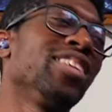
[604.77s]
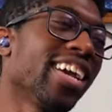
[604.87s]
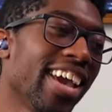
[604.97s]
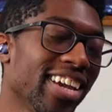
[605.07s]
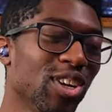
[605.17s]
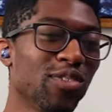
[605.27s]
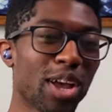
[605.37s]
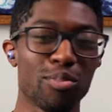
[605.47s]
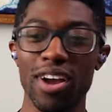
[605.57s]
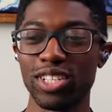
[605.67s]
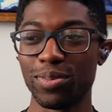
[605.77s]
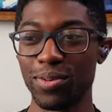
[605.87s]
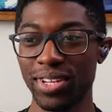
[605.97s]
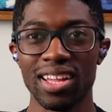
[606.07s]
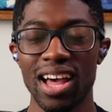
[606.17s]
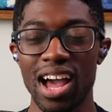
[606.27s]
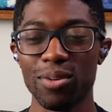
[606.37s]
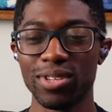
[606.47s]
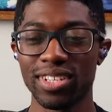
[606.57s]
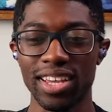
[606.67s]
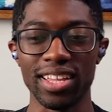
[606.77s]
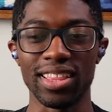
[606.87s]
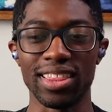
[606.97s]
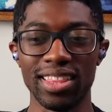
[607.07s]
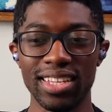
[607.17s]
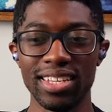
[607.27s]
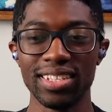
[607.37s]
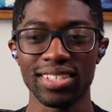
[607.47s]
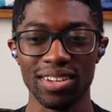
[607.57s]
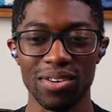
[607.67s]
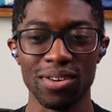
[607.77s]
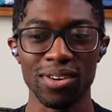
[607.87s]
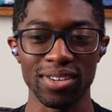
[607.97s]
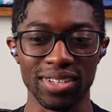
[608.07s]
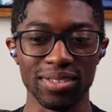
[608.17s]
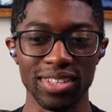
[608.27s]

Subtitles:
I can't get over that price point. I will say these are